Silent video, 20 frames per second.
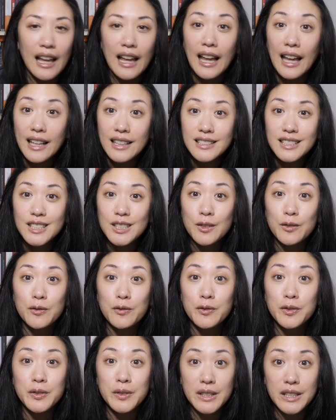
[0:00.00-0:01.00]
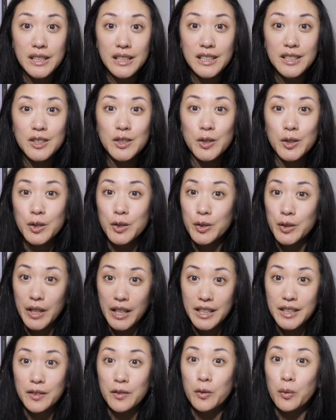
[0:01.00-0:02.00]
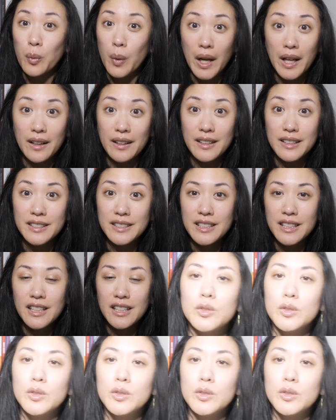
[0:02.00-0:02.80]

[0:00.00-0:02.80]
and to feed your creative well.